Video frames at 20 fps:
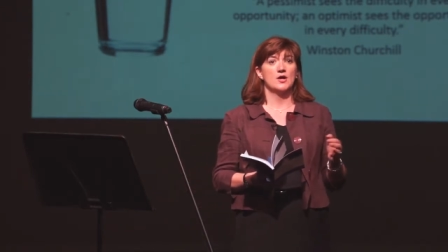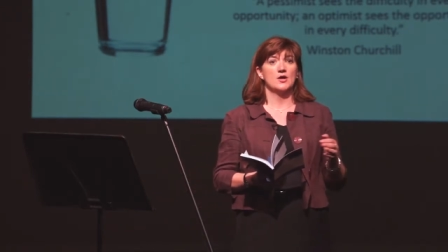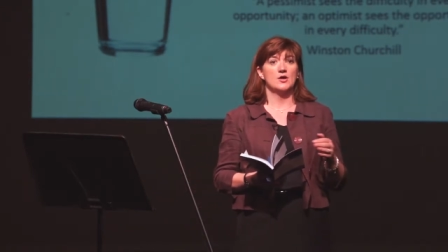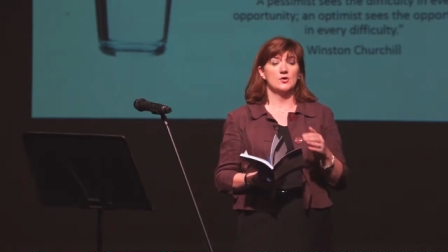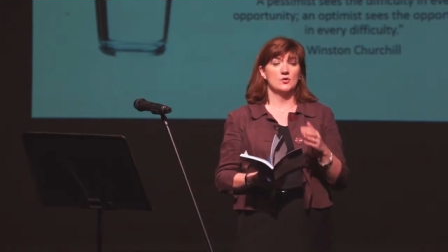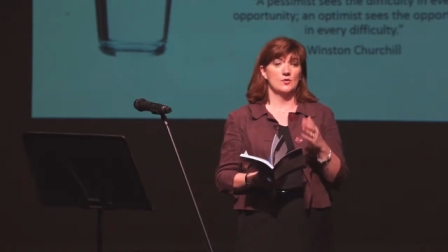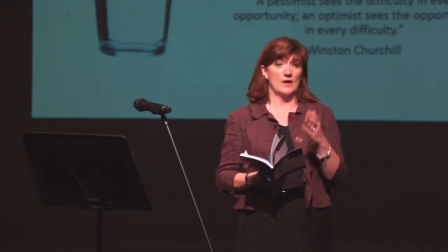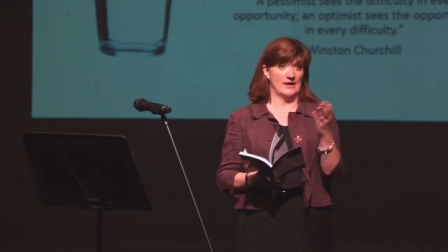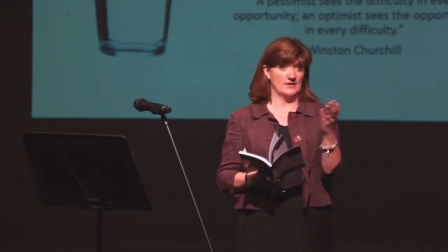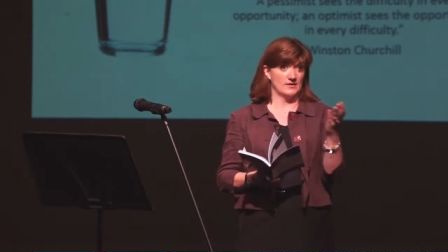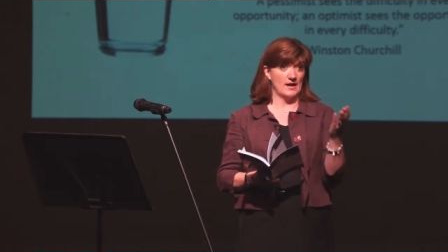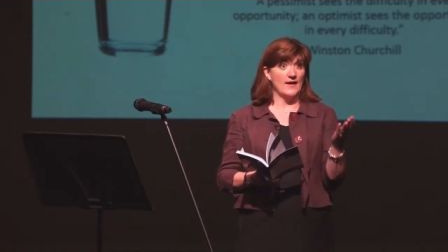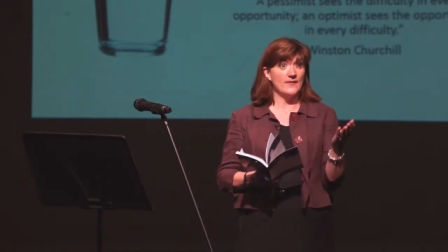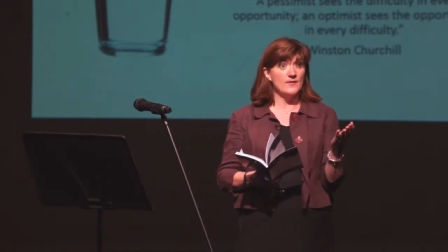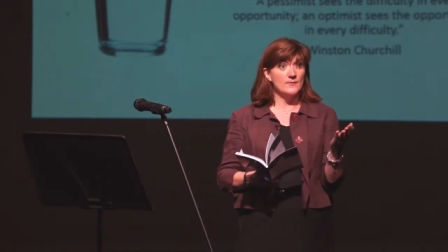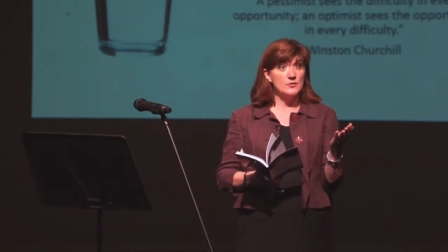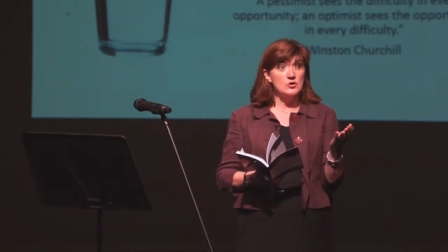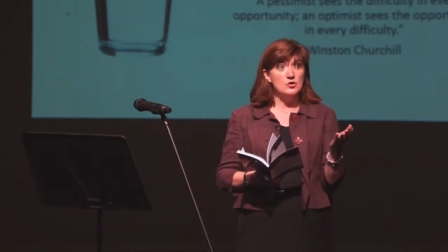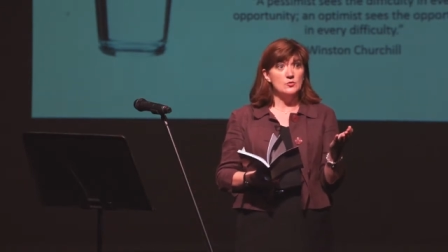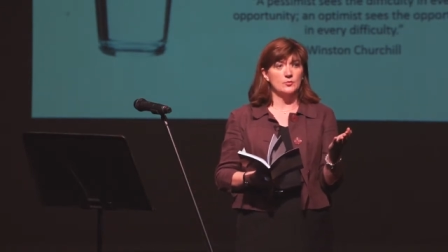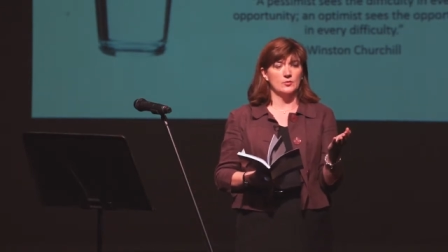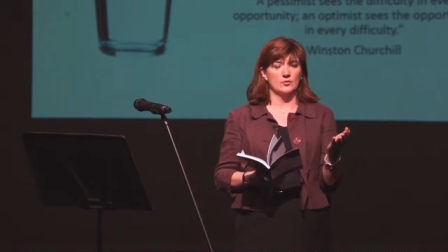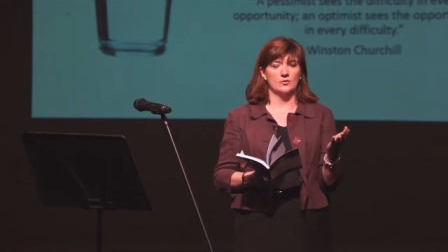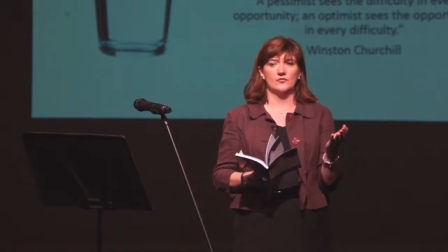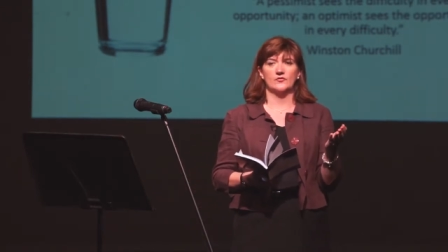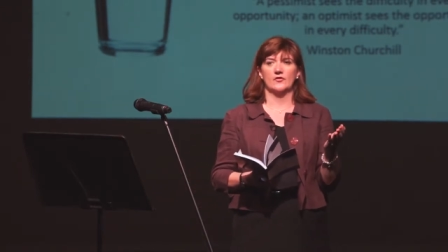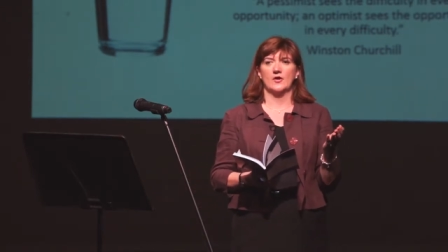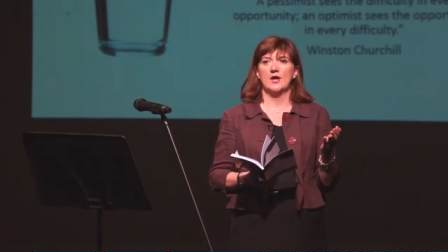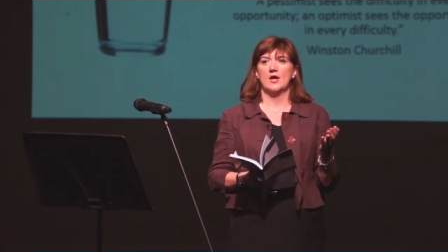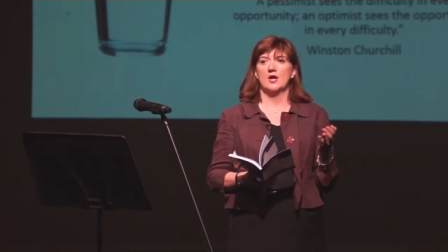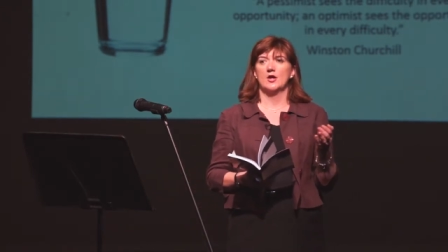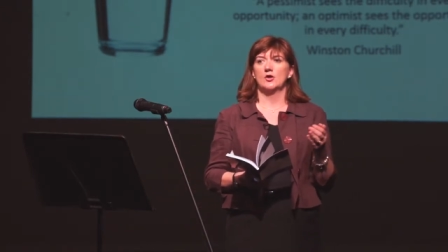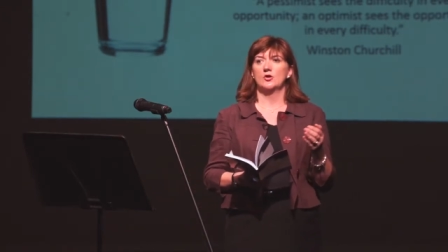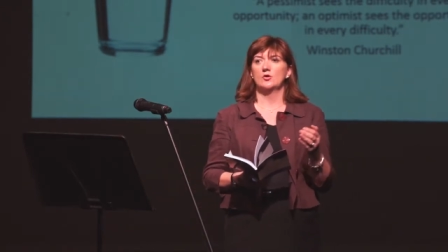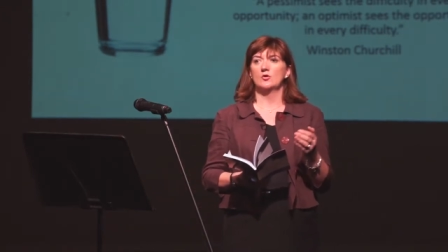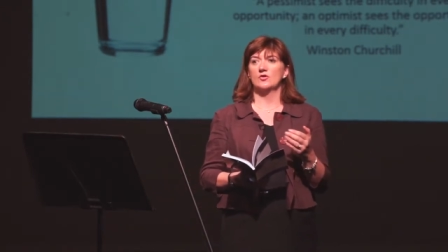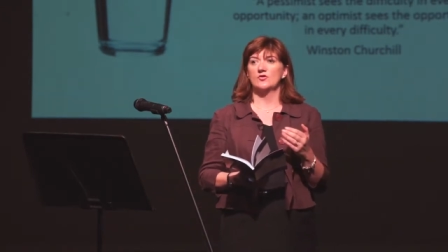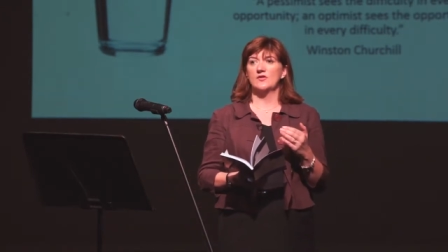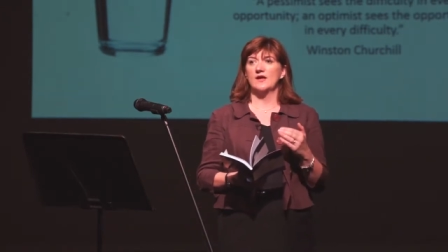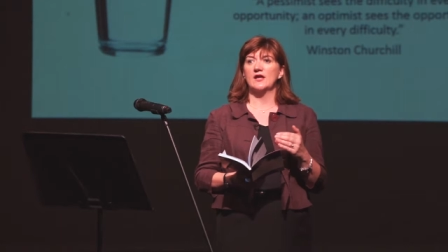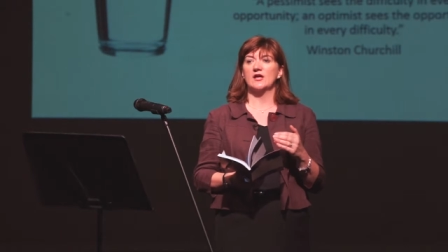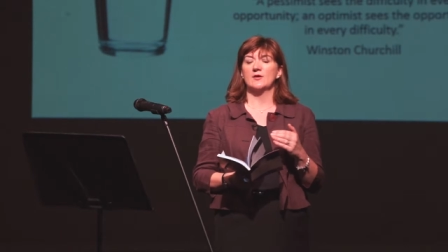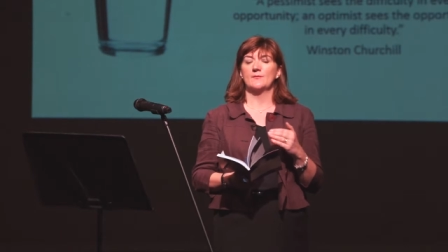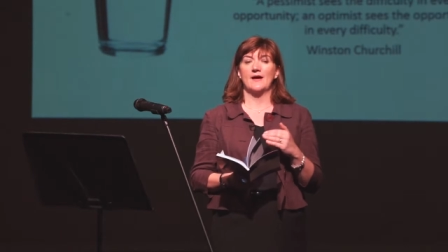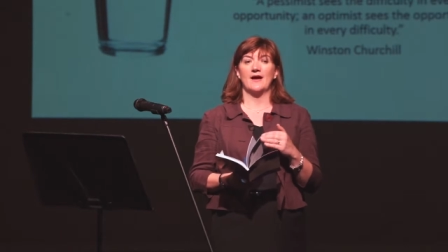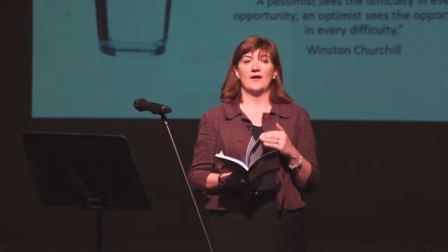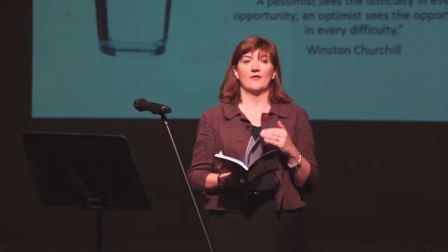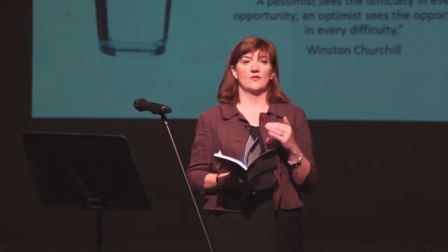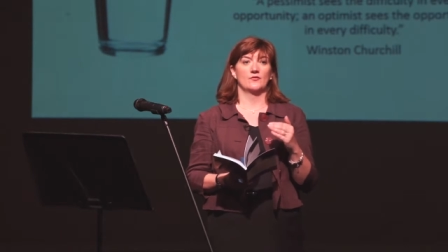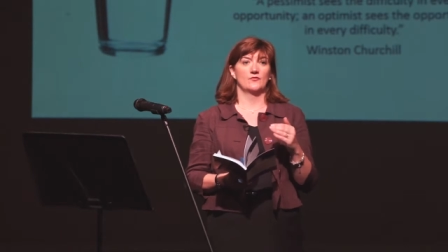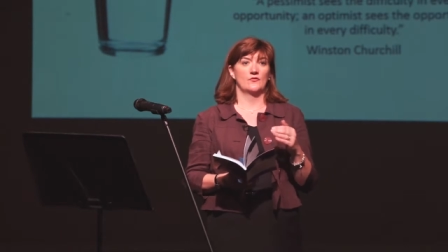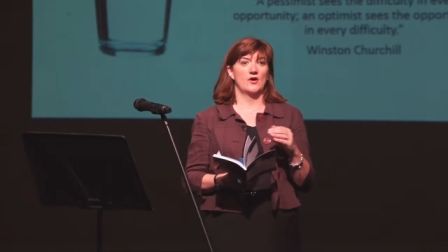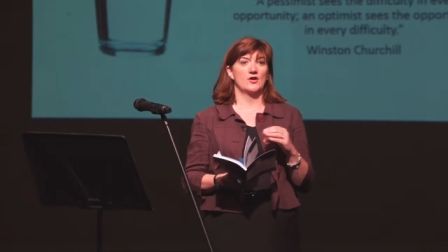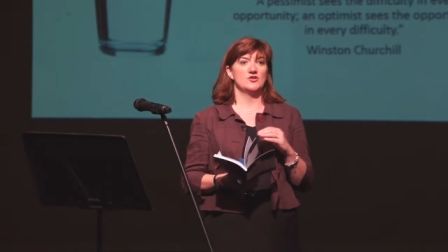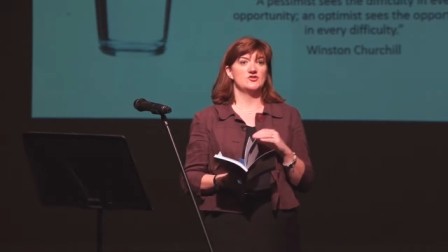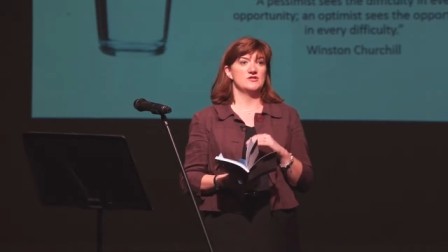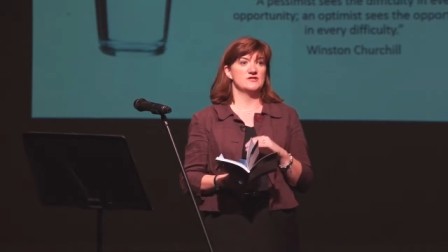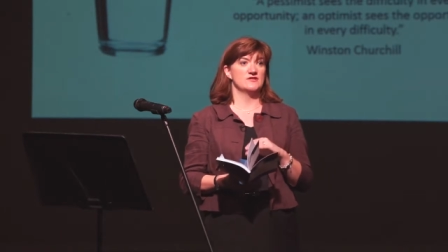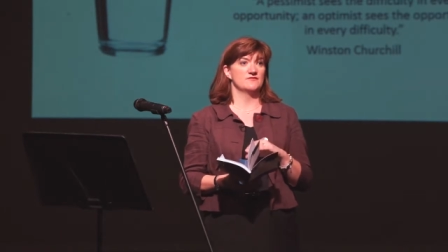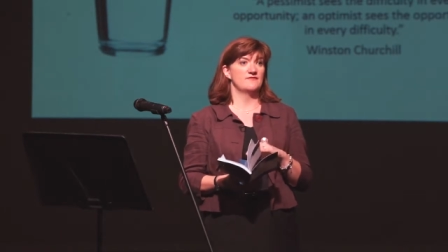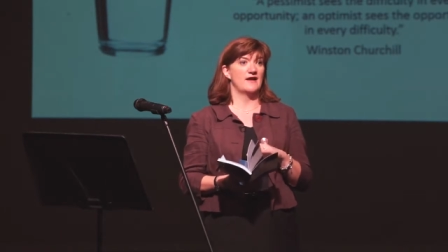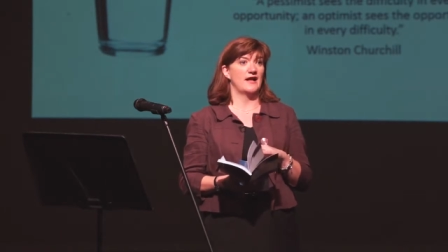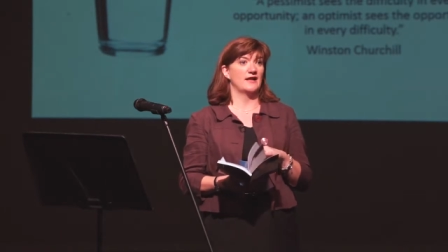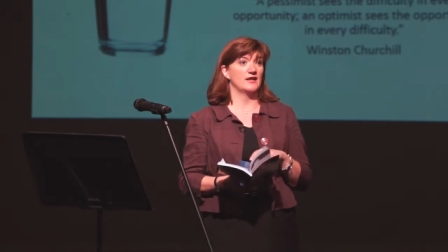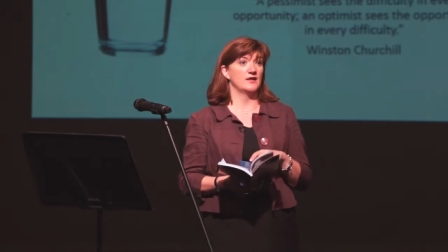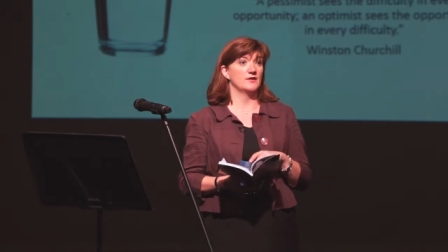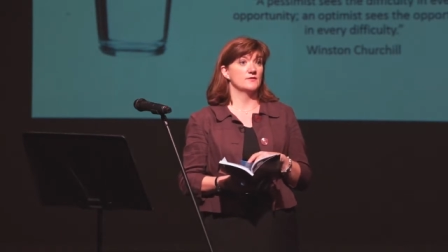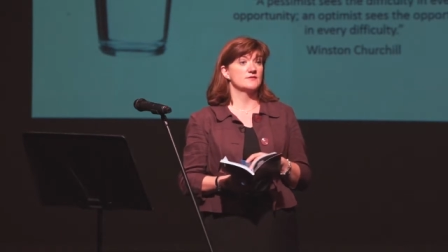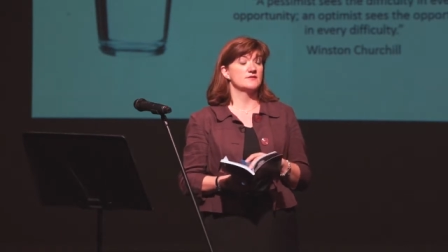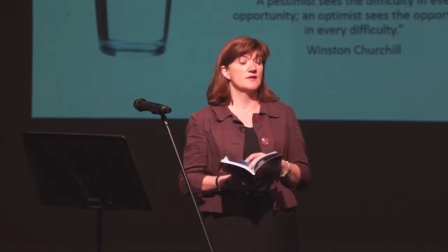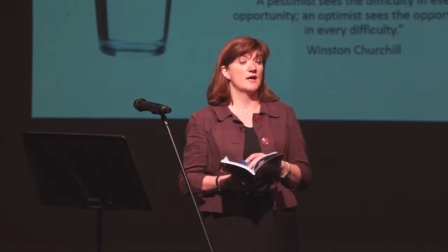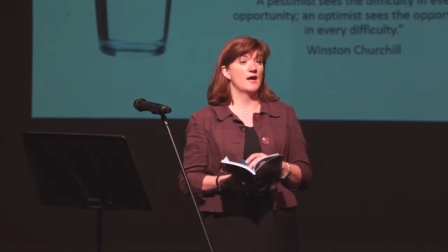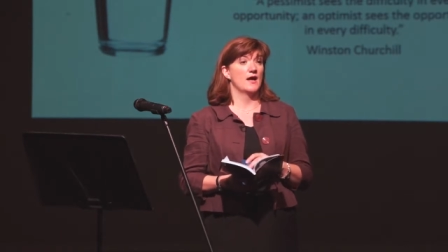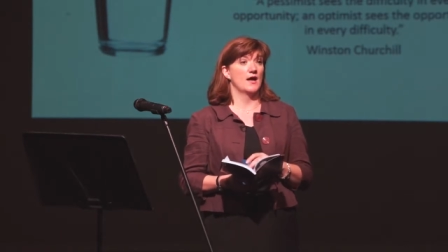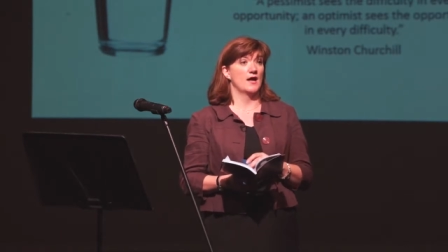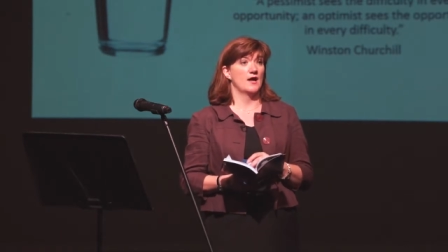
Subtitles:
and the pupils who think about the virtues and values